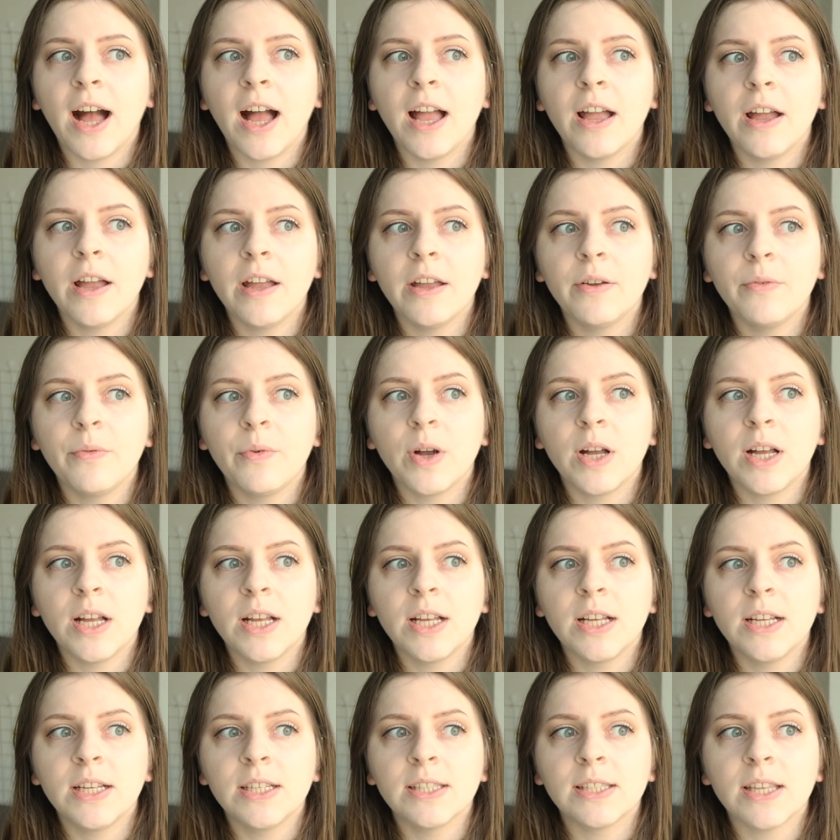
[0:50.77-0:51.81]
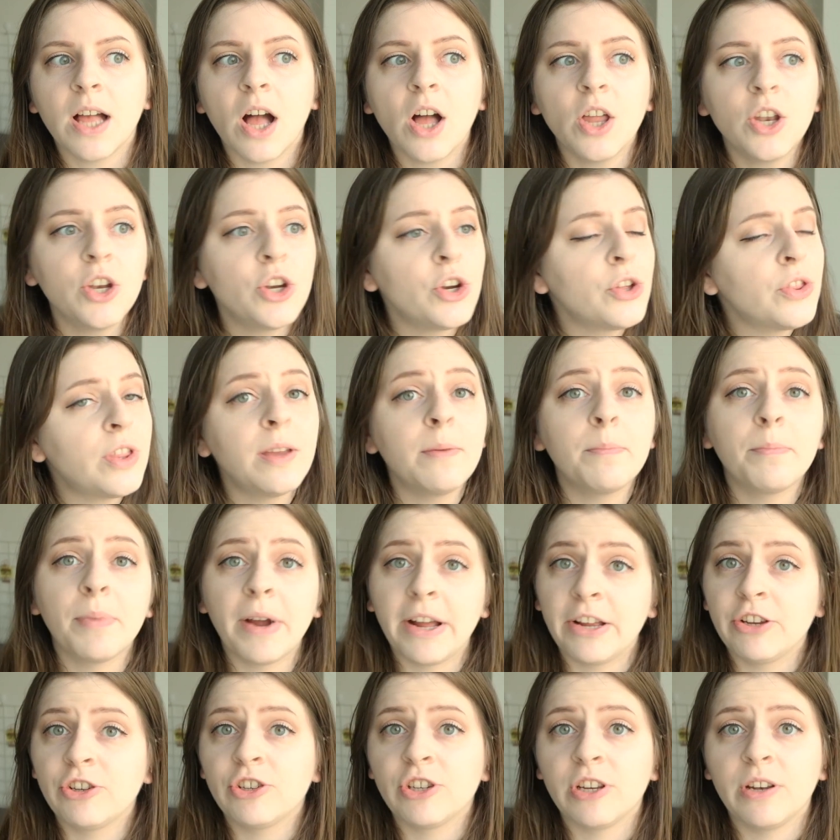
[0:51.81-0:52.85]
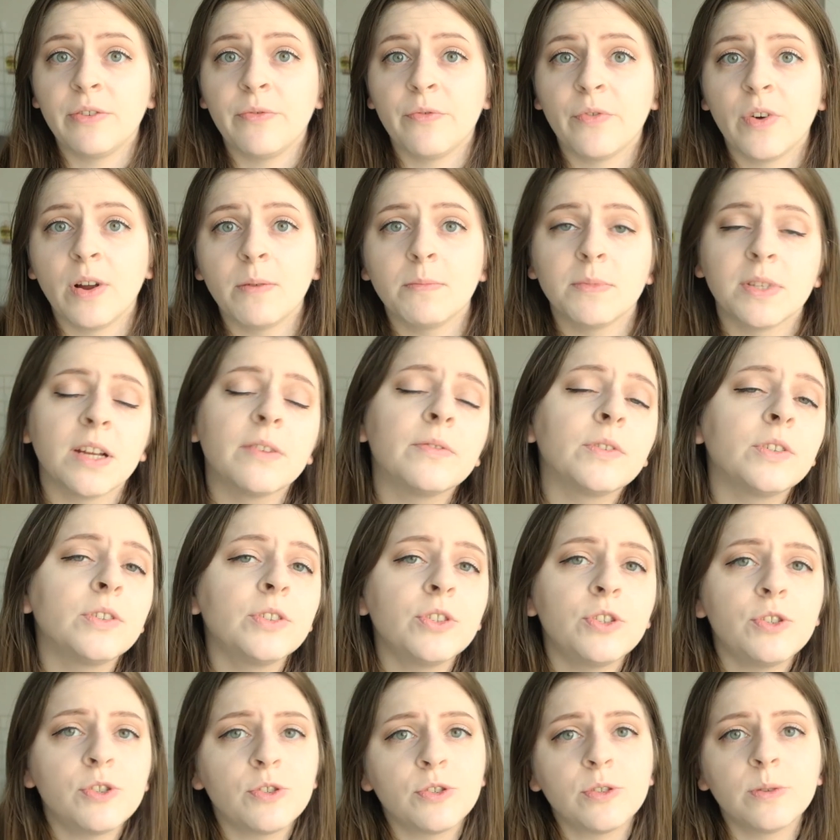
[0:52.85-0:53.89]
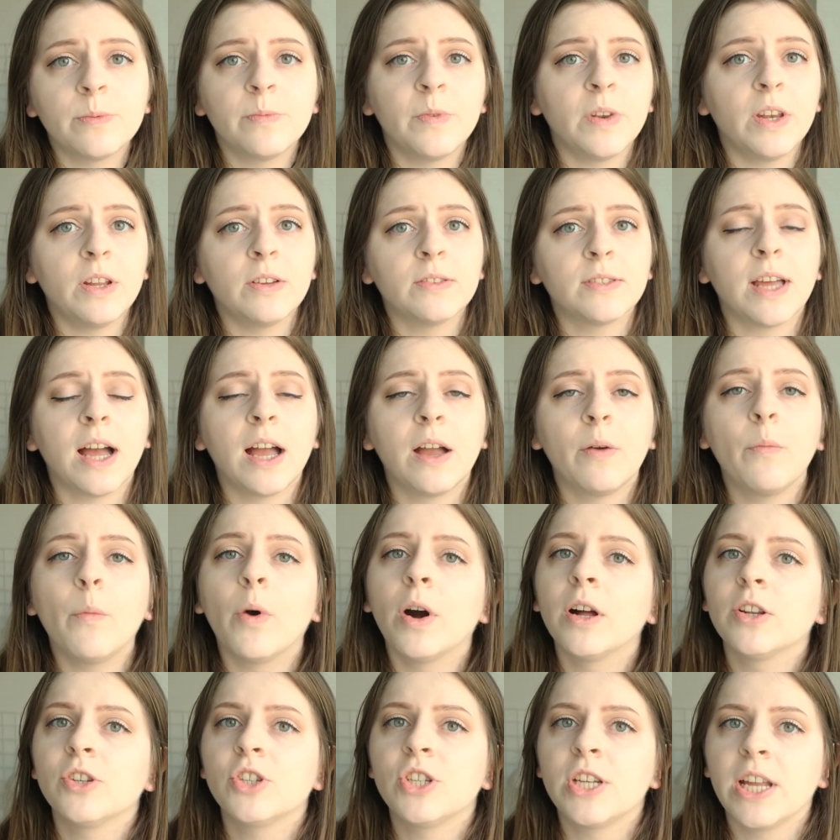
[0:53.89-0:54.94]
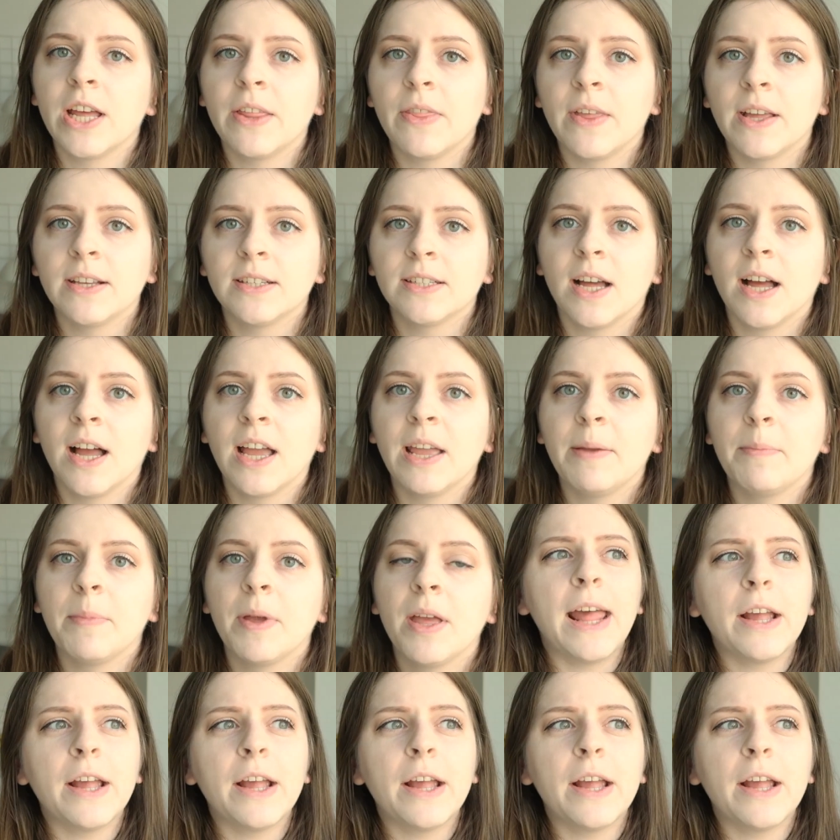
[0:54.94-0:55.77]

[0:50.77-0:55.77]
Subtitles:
I was under the impression from several YouTube videos I watched at that time